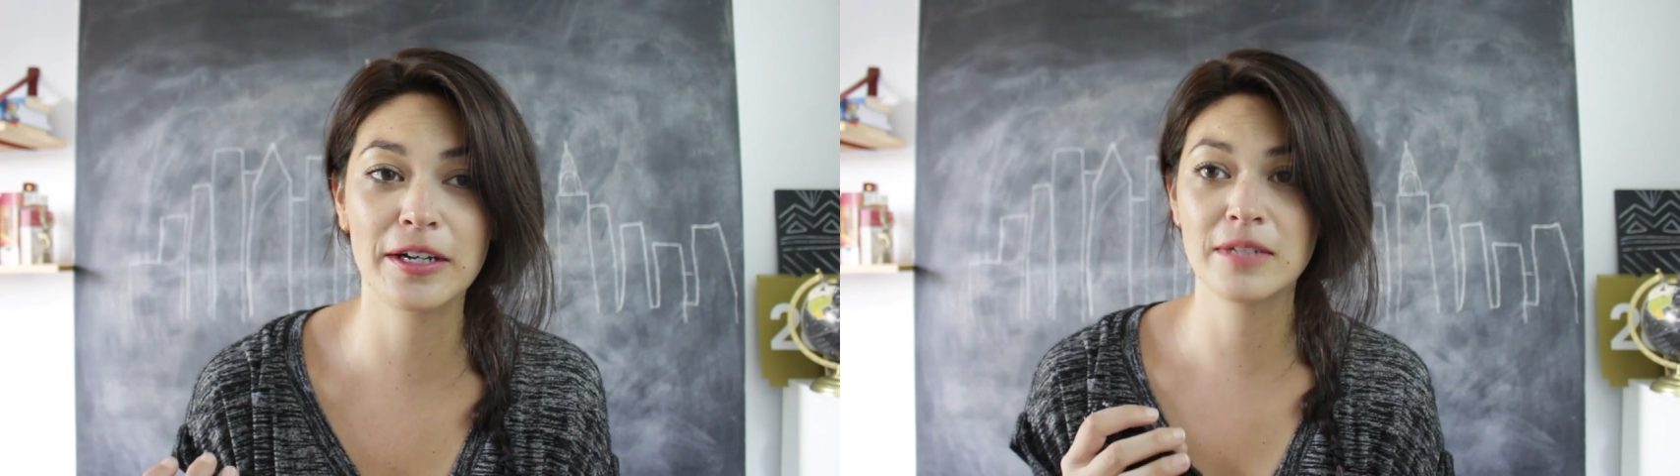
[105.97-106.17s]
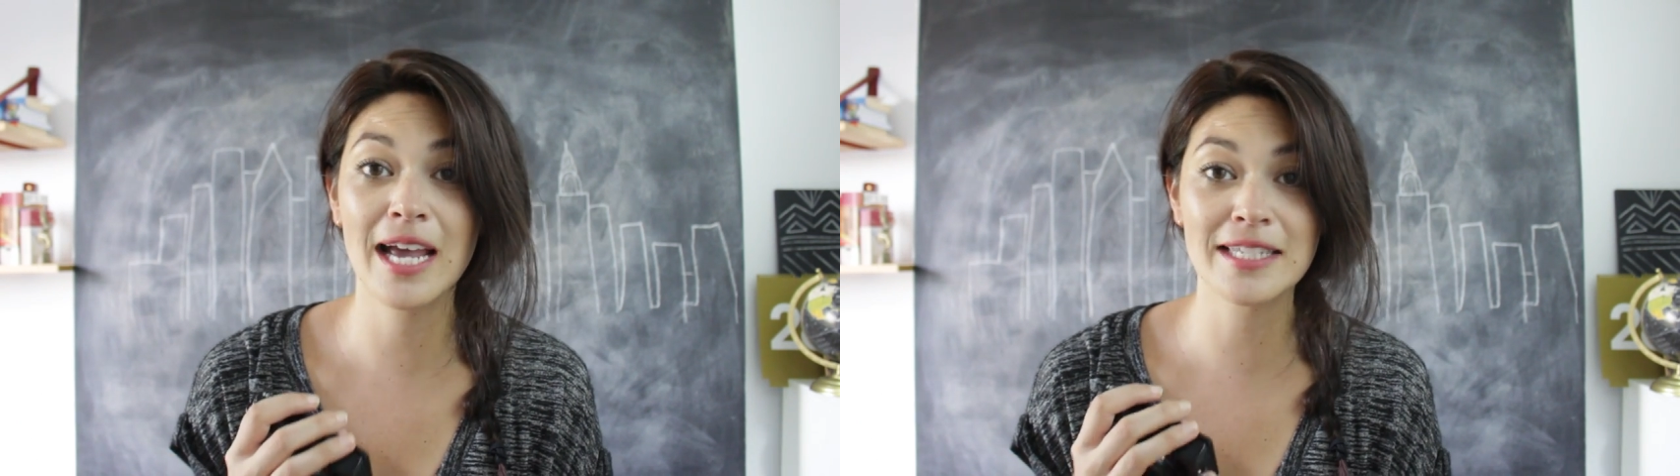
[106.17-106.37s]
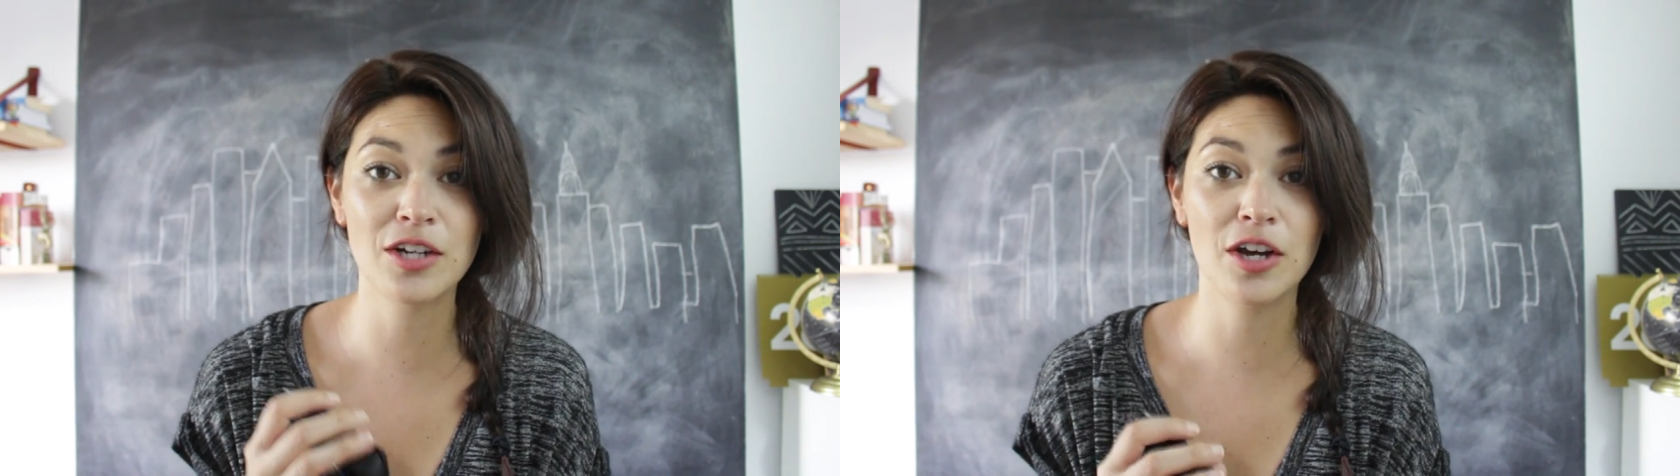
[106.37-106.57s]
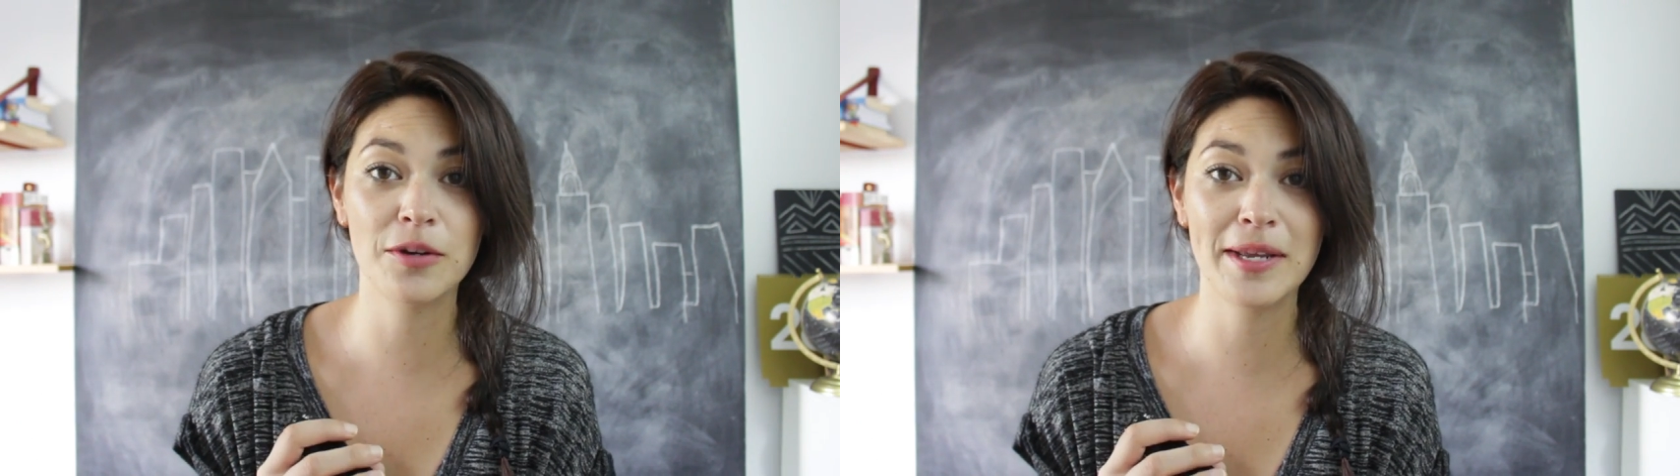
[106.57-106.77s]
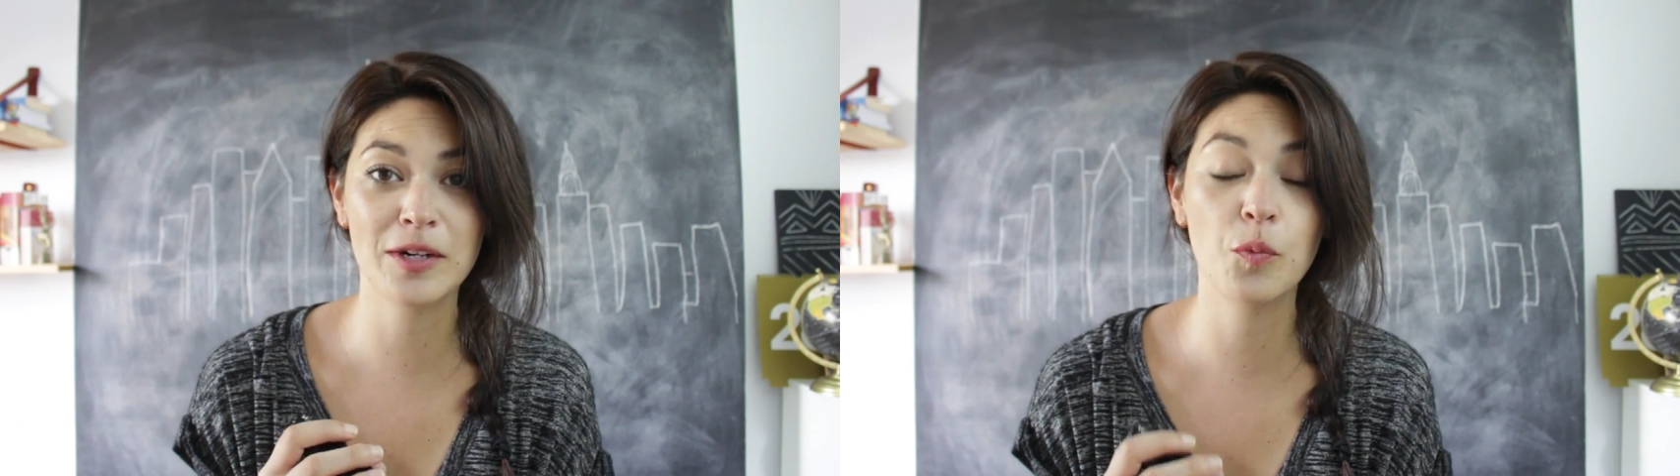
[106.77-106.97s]
It has an
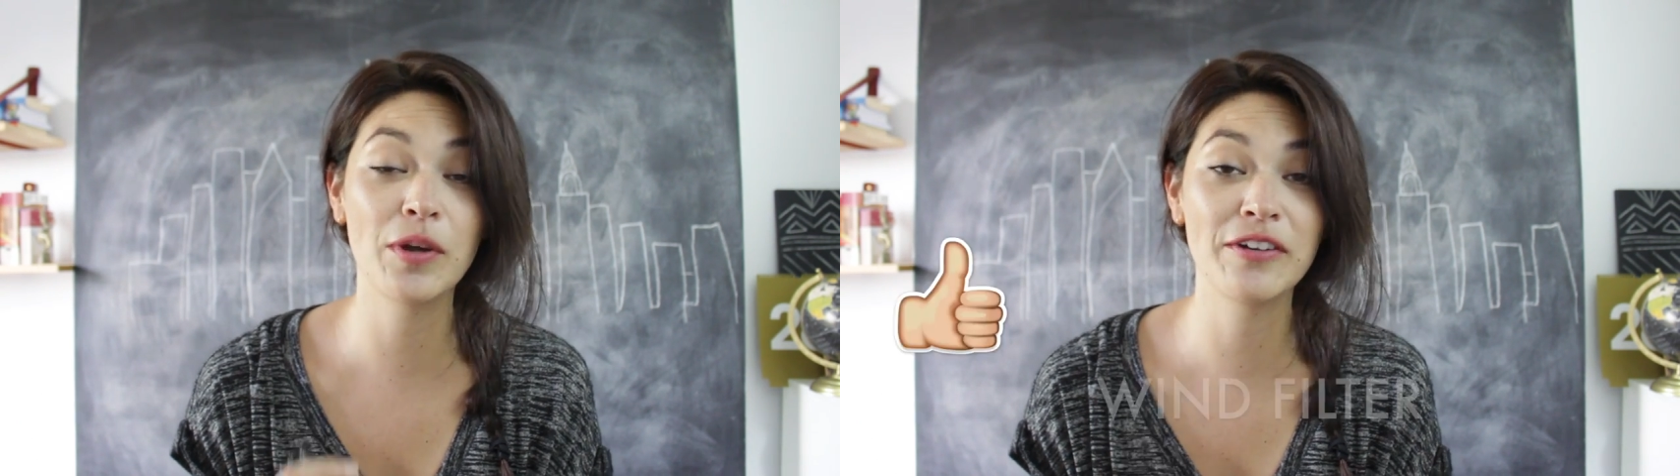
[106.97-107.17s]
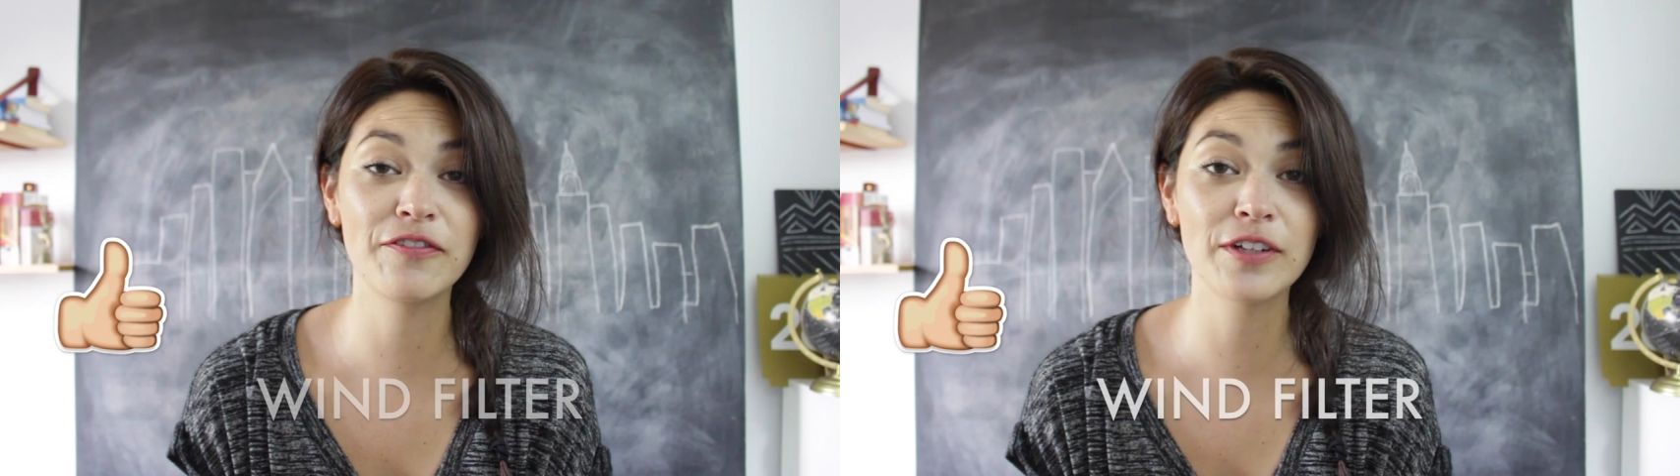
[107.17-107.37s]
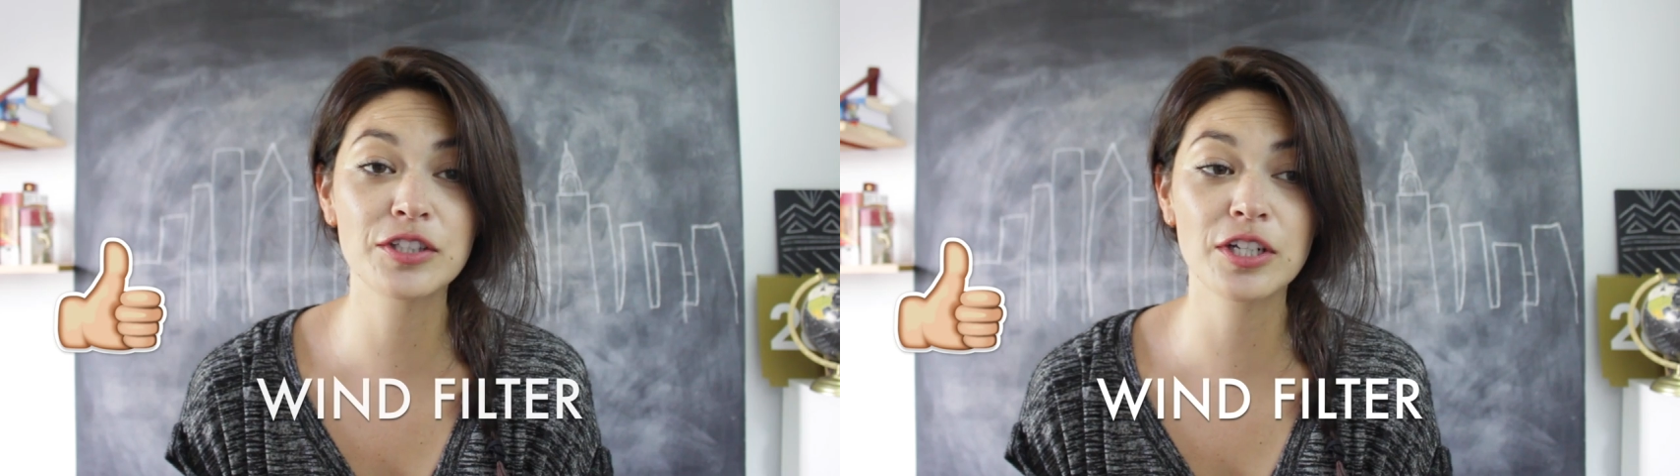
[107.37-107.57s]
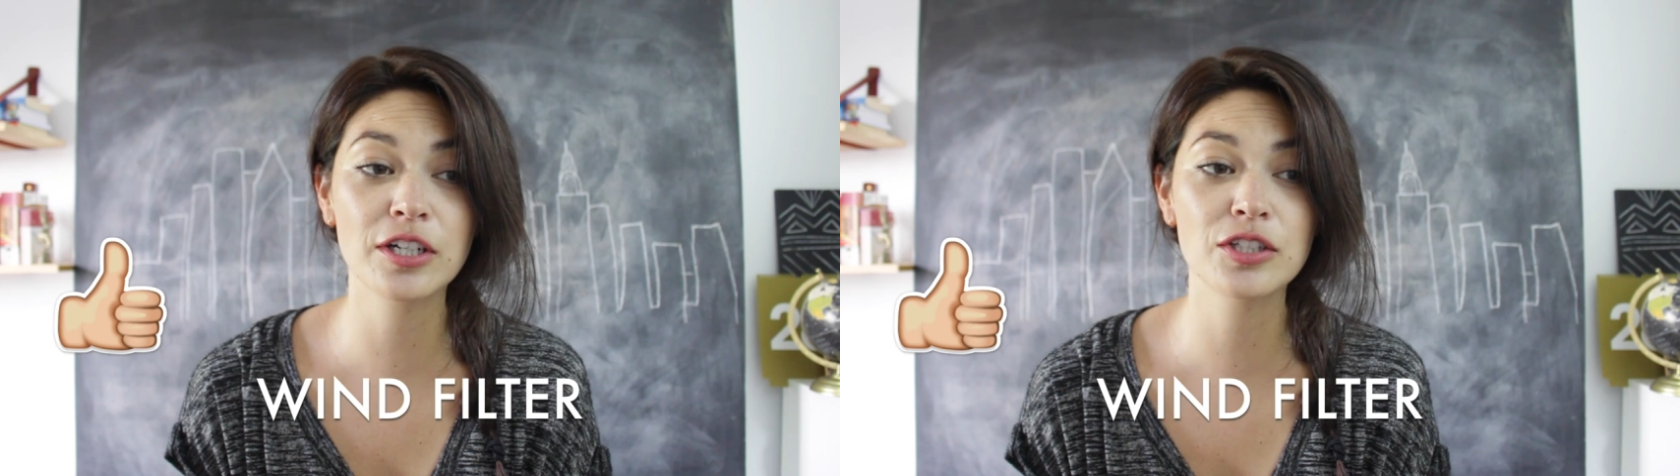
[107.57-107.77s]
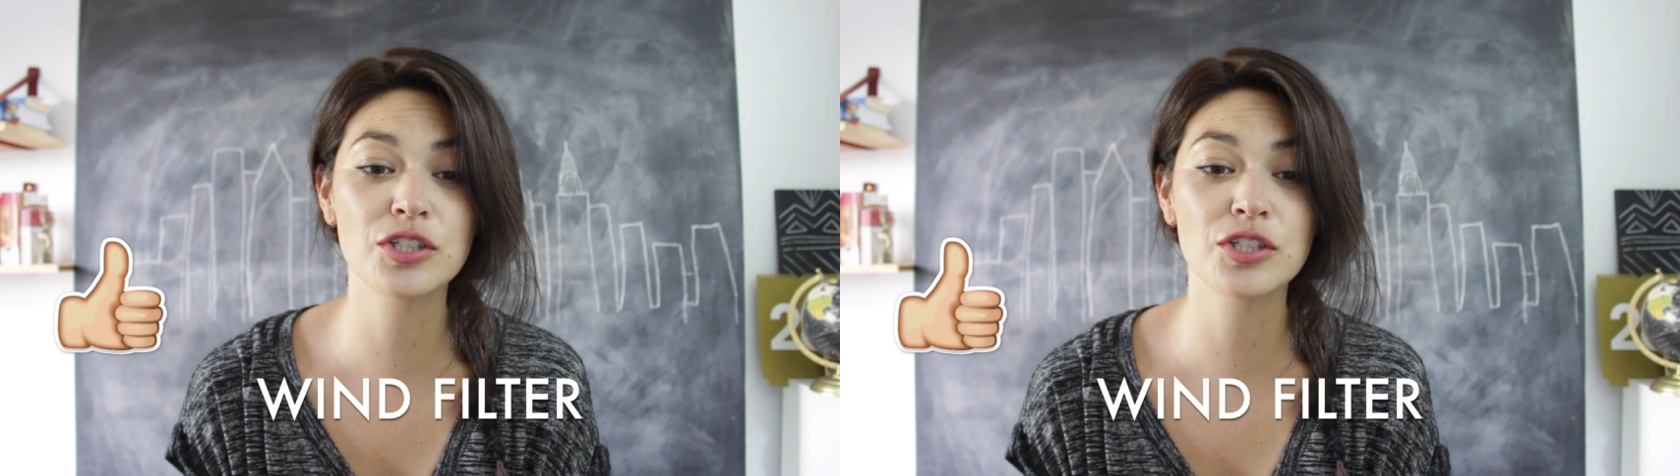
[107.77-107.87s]
automatic wind filter,